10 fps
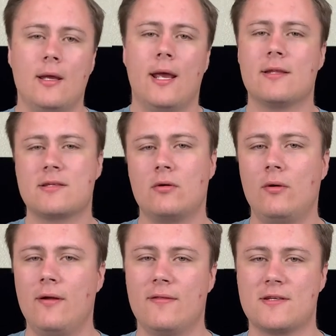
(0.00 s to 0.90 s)
And the
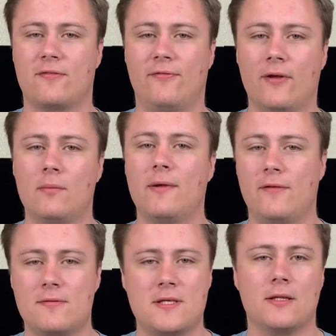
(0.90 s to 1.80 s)
story of this film, if
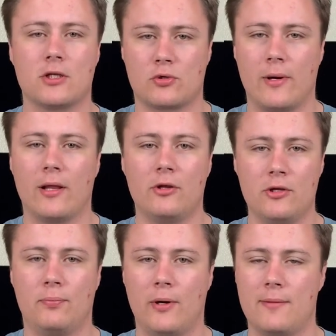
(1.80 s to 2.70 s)
you've seen the trailer,
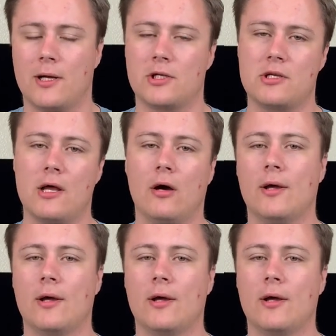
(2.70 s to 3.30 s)
you pretty much know.